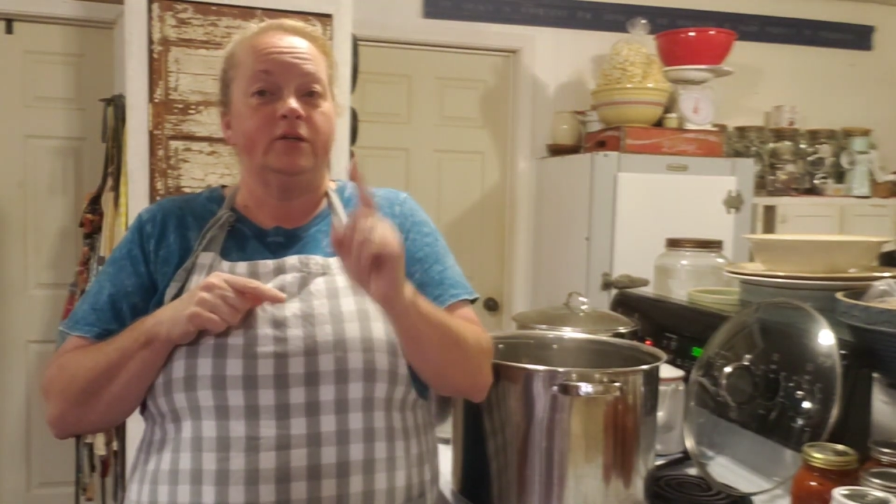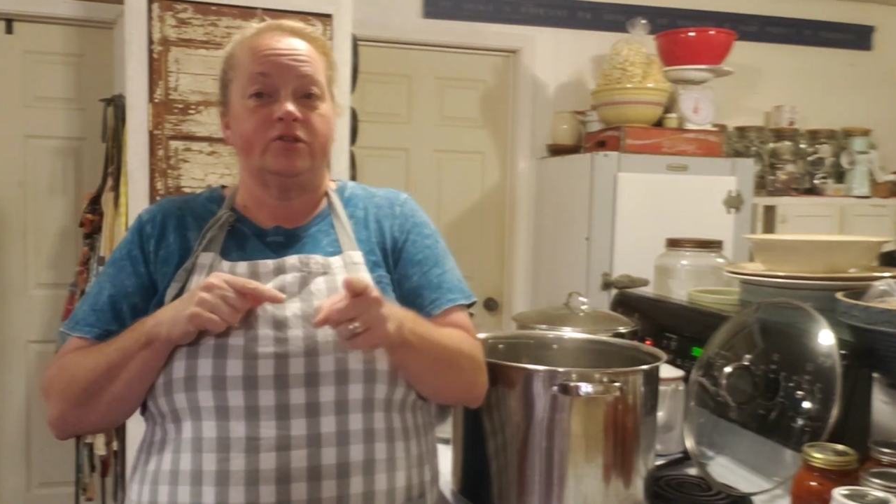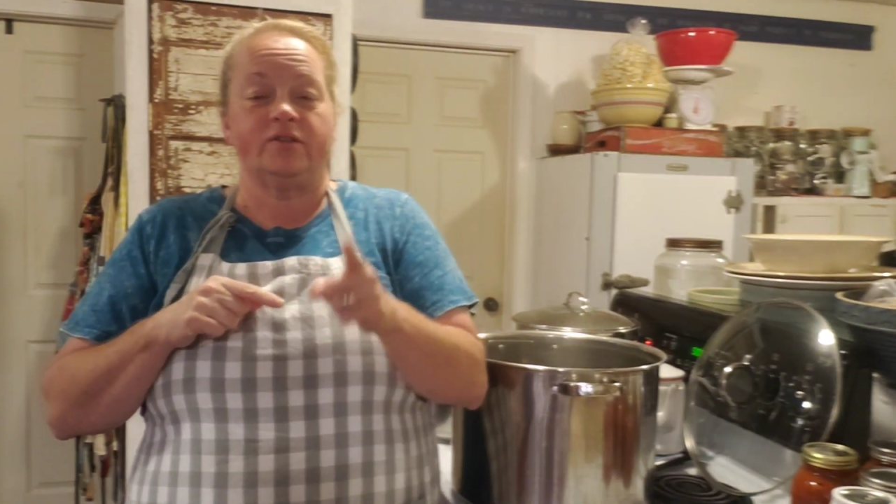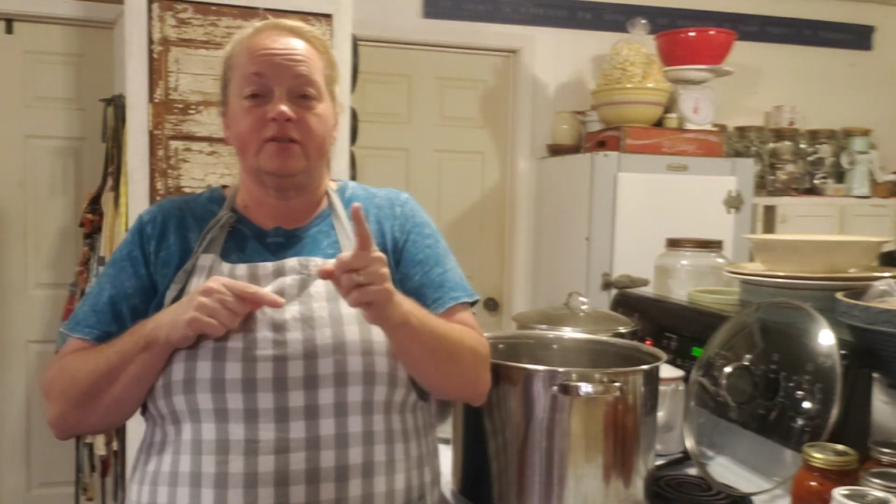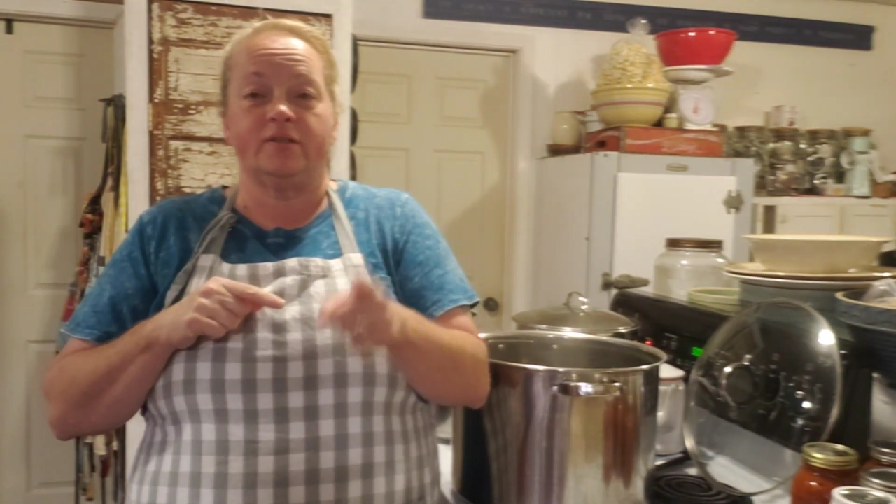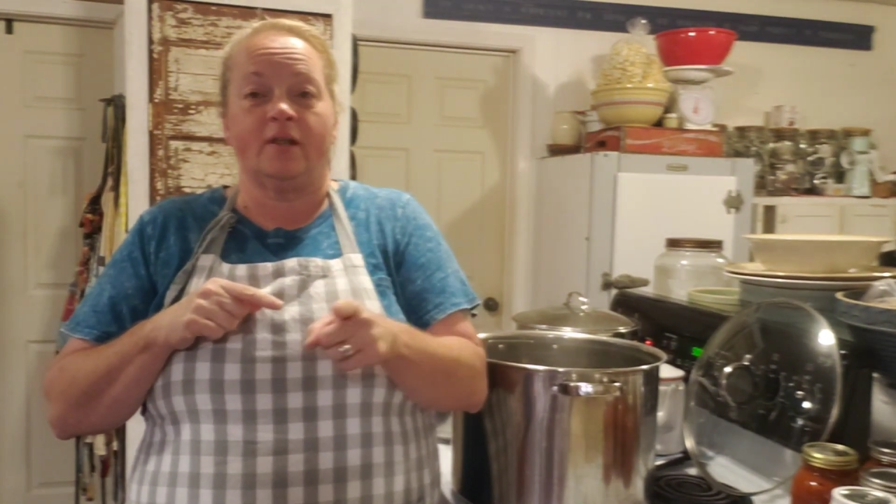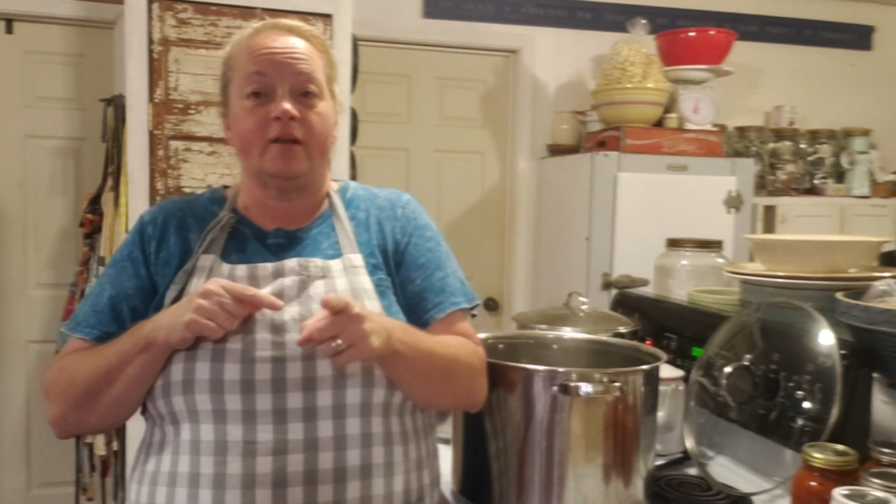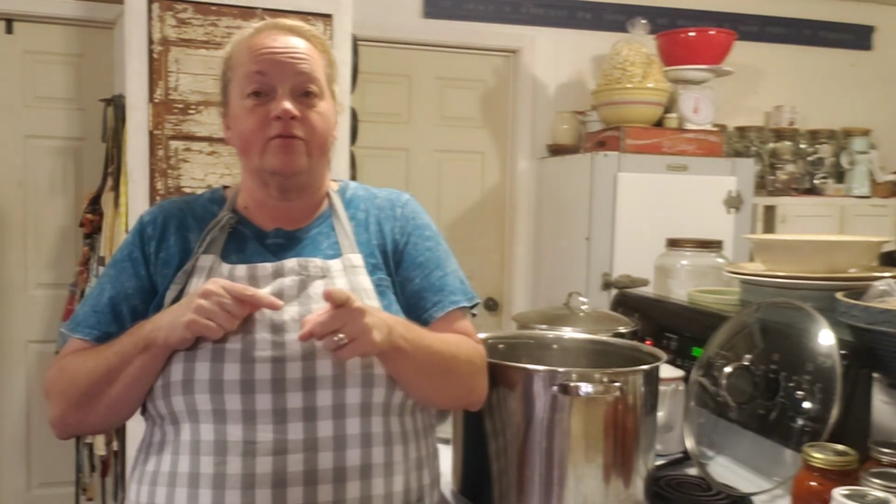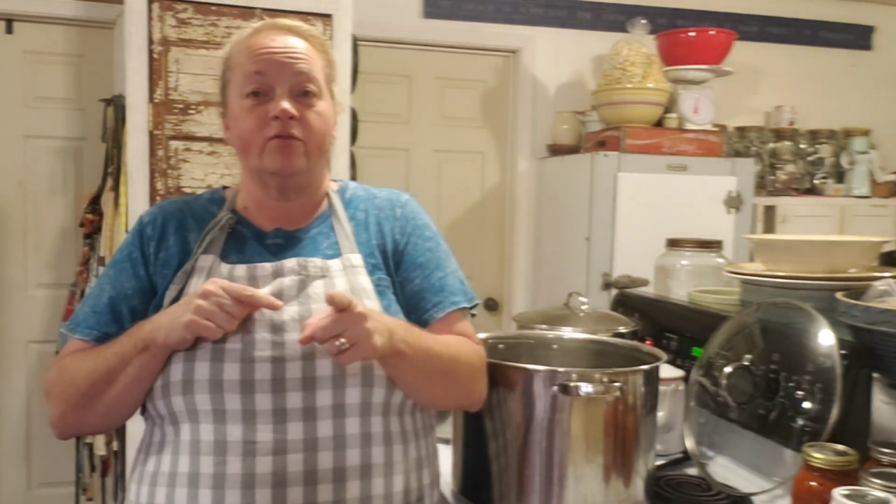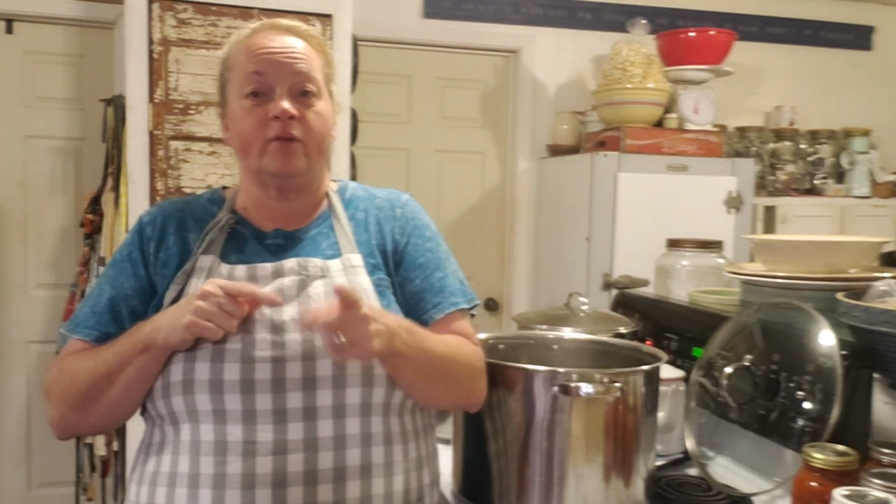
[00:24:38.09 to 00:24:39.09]
just as a
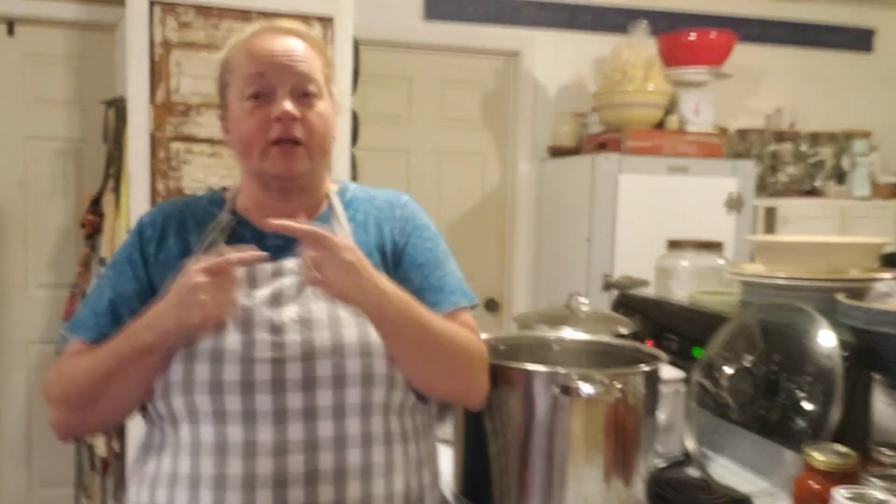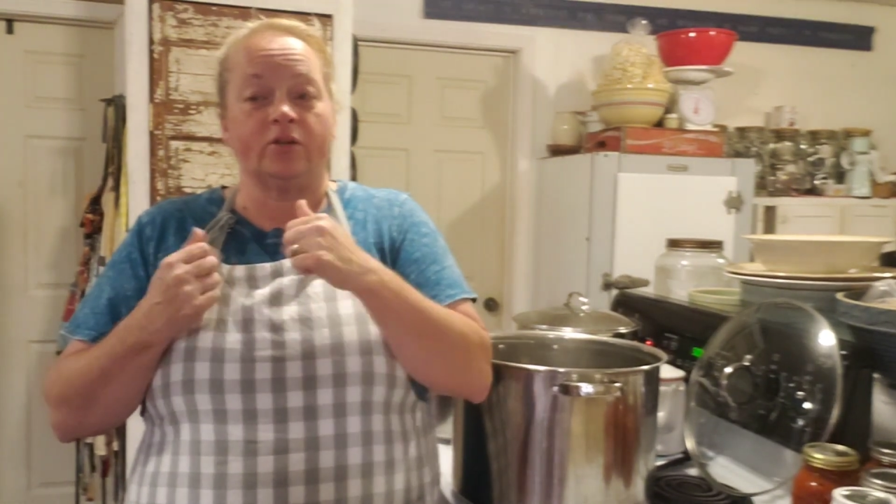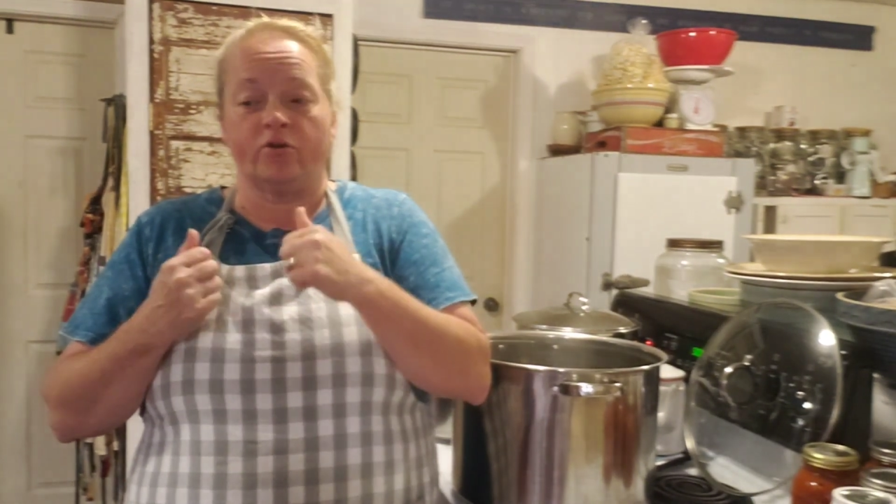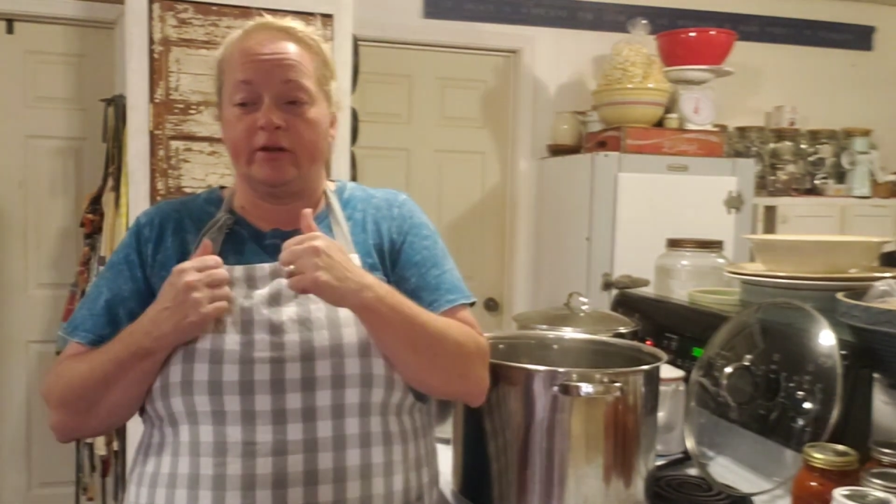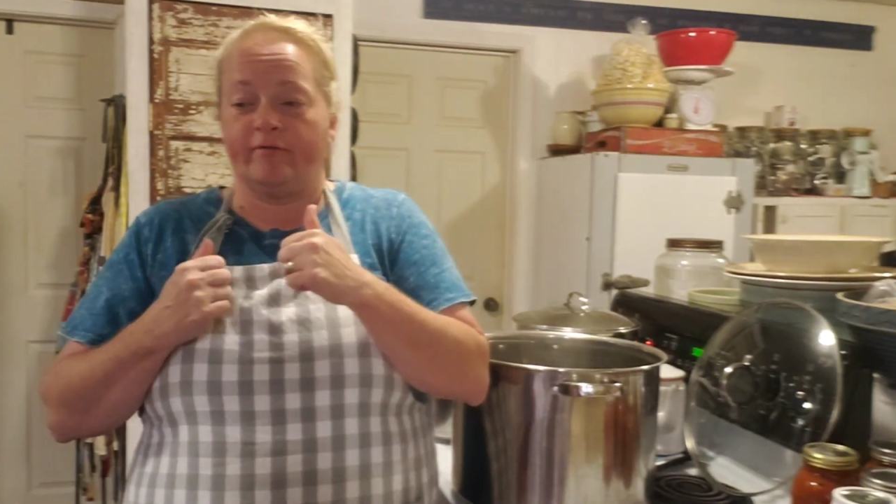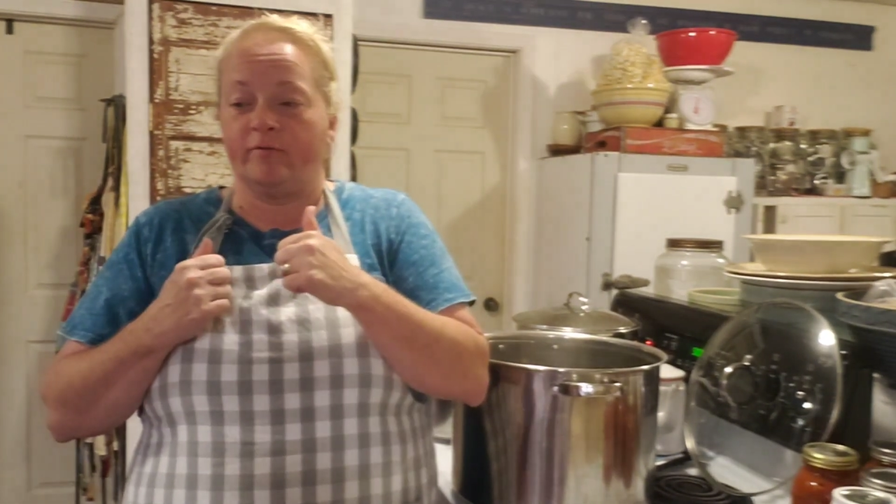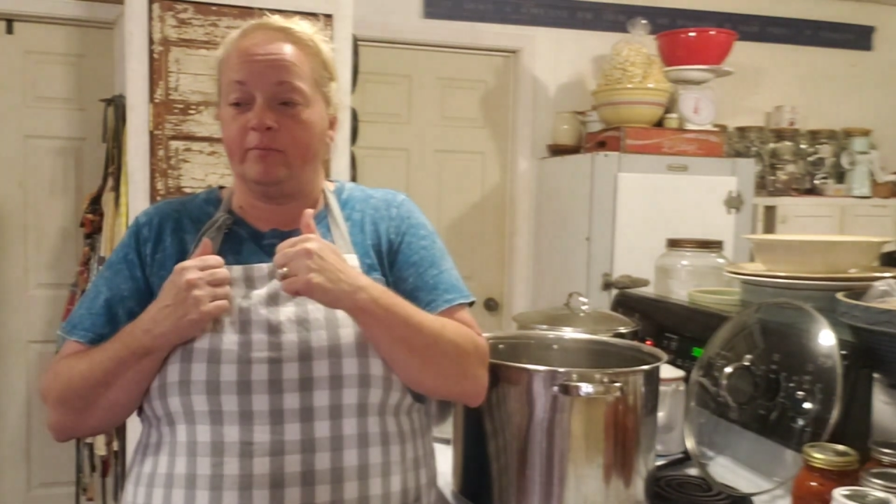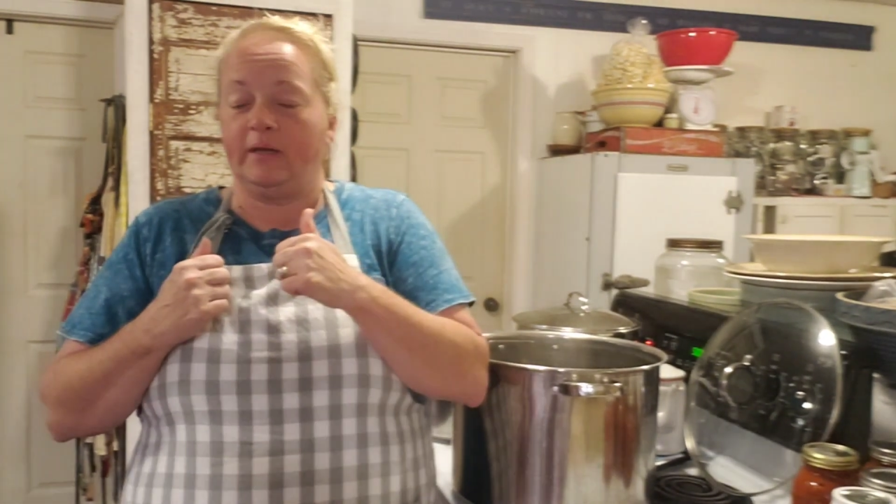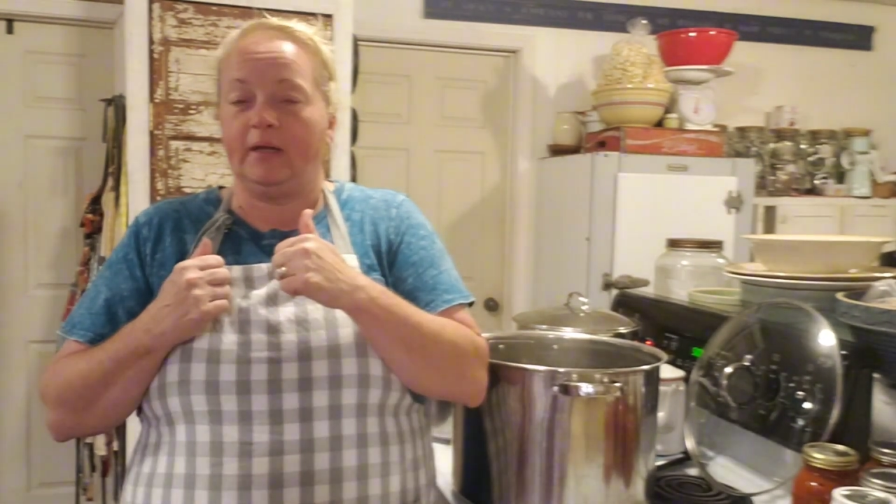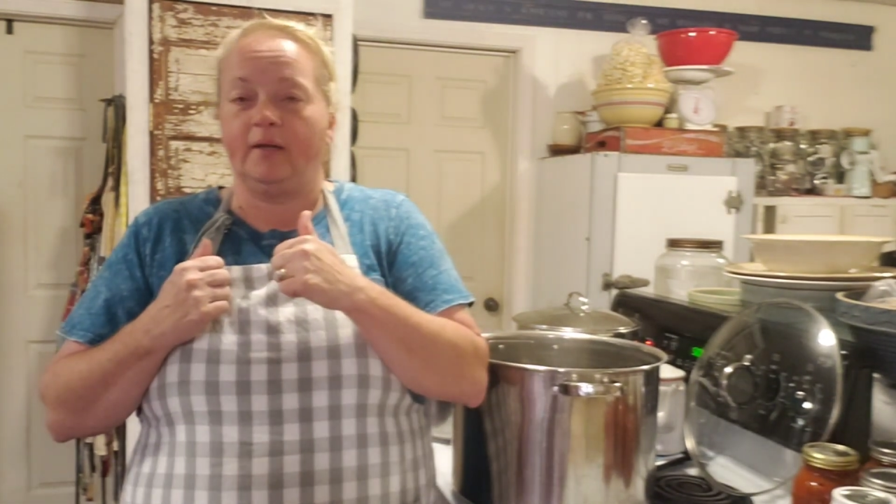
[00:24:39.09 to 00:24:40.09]
lot of you like learning from
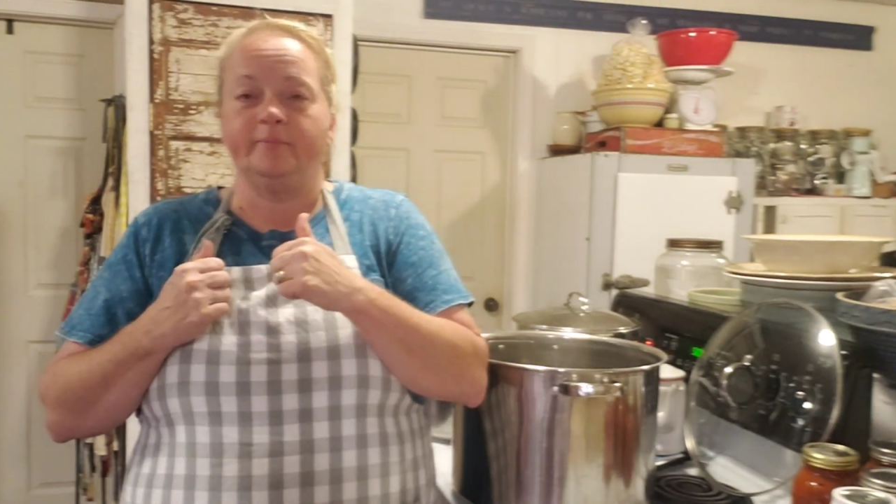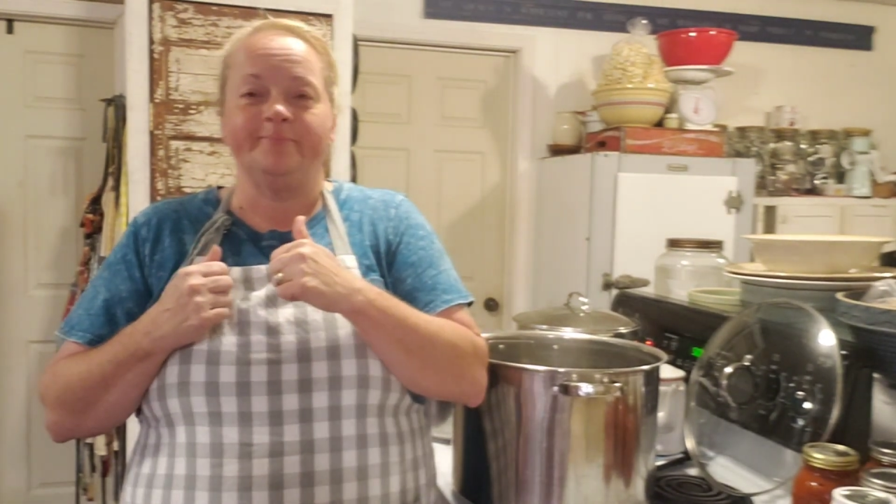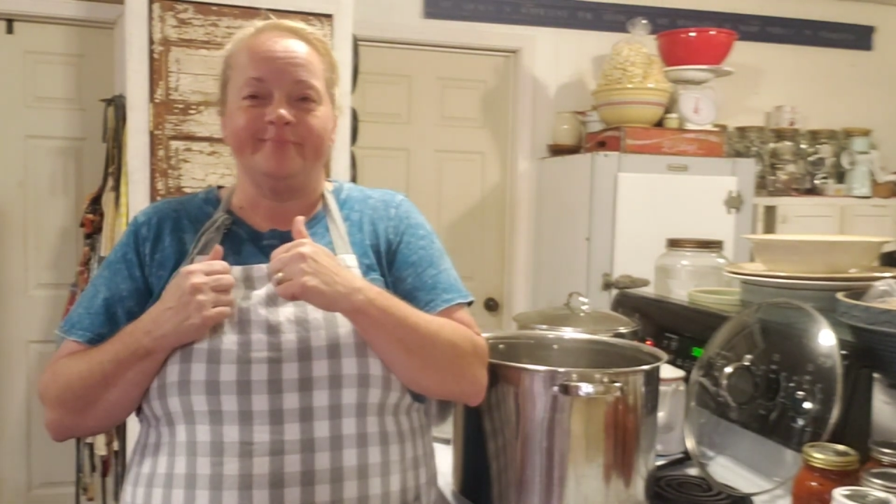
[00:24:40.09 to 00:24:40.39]
me.